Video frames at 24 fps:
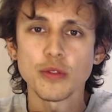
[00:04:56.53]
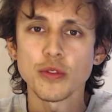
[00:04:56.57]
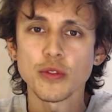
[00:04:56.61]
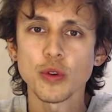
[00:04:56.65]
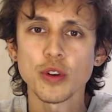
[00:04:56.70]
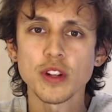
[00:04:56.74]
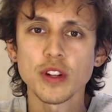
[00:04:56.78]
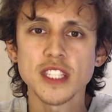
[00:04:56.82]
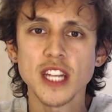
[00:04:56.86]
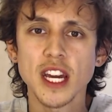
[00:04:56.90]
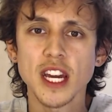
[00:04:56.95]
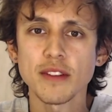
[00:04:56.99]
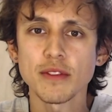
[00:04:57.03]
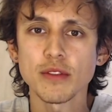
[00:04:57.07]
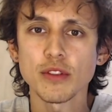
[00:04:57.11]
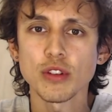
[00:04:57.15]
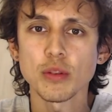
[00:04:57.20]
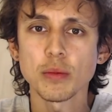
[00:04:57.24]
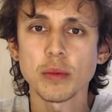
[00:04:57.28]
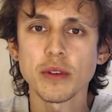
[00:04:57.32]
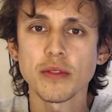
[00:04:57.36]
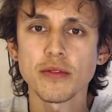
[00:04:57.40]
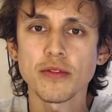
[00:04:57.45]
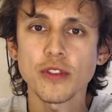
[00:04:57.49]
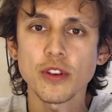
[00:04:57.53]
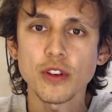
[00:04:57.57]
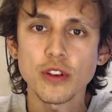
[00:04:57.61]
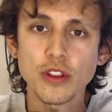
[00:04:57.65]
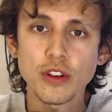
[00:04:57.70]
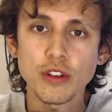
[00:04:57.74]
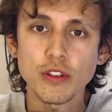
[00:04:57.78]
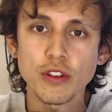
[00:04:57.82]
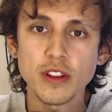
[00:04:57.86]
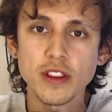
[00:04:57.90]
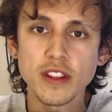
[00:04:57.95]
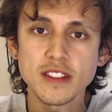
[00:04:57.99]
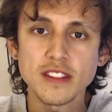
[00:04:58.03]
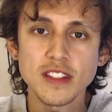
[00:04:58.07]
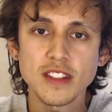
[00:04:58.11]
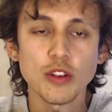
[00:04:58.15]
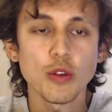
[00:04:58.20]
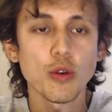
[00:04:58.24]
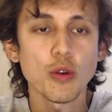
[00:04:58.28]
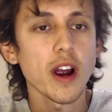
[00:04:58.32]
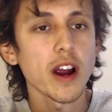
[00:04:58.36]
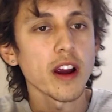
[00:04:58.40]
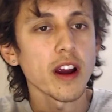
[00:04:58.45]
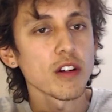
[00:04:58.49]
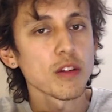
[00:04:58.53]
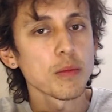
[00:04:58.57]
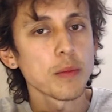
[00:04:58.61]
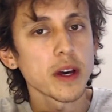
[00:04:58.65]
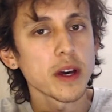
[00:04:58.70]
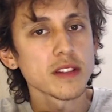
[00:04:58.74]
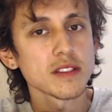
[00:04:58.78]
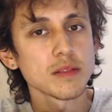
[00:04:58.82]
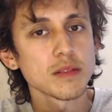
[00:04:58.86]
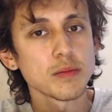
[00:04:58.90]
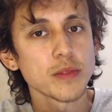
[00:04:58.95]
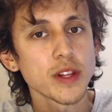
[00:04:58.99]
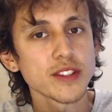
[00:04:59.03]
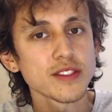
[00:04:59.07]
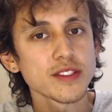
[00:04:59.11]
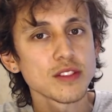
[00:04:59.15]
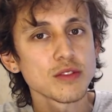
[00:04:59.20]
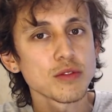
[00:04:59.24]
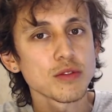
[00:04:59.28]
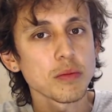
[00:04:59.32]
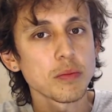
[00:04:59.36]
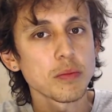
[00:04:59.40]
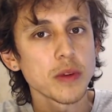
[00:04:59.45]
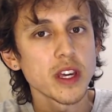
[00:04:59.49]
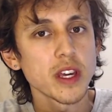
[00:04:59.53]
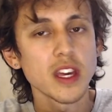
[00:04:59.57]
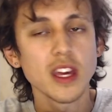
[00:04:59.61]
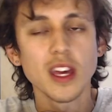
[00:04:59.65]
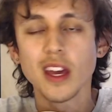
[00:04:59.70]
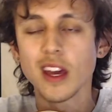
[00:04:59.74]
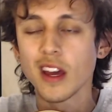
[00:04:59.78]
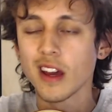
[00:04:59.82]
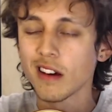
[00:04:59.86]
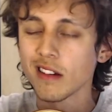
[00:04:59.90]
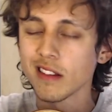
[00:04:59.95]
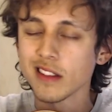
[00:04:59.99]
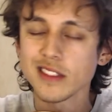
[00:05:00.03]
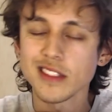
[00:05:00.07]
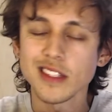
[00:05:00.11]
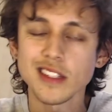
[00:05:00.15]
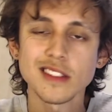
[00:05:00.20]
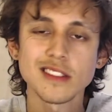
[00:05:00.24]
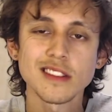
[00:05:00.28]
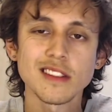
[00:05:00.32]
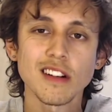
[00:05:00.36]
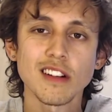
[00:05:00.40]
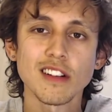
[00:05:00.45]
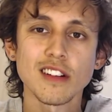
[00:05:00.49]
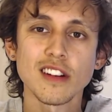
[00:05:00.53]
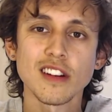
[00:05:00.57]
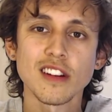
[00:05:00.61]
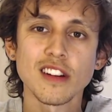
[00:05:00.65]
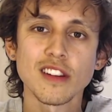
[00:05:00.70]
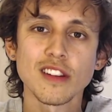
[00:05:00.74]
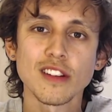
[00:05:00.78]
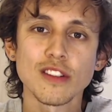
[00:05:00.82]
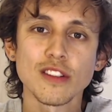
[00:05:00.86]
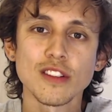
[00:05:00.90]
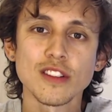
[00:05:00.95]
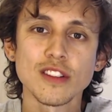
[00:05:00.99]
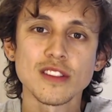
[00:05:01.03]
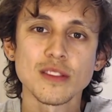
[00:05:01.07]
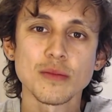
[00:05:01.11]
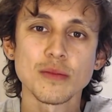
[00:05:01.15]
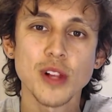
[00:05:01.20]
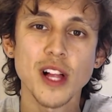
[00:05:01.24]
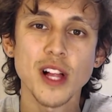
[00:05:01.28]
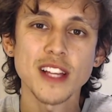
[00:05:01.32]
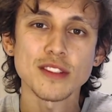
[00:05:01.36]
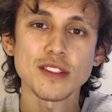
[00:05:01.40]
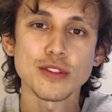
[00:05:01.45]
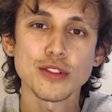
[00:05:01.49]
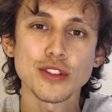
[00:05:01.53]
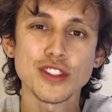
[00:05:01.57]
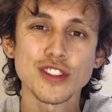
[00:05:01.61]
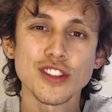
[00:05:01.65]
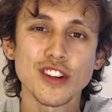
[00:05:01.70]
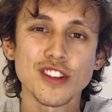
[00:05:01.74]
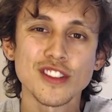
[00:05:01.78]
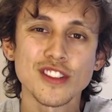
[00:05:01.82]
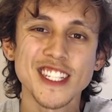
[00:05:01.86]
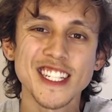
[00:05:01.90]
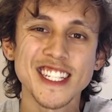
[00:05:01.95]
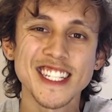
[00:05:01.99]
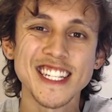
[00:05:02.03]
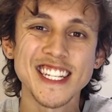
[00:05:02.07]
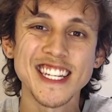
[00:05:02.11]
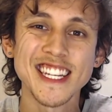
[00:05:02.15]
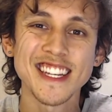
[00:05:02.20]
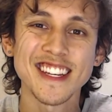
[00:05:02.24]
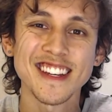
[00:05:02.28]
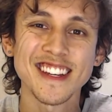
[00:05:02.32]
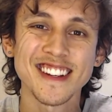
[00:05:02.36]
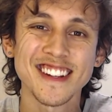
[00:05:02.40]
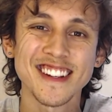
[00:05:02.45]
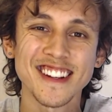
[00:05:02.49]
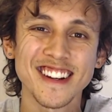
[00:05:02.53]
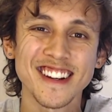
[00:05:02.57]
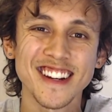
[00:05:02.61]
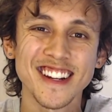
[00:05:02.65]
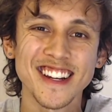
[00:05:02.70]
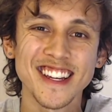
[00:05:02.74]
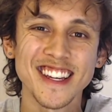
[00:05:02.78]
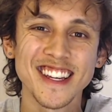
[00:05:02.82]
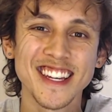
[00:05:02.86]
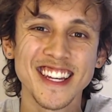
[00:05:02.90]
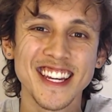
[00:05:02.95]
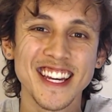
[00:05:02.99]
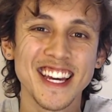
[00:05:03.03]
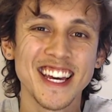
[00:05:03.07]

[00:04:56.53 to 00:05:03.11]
So if you want to dive a little bit further in this, inquire about some lessons with me, let's get started on learning some classical guitar technique. All right?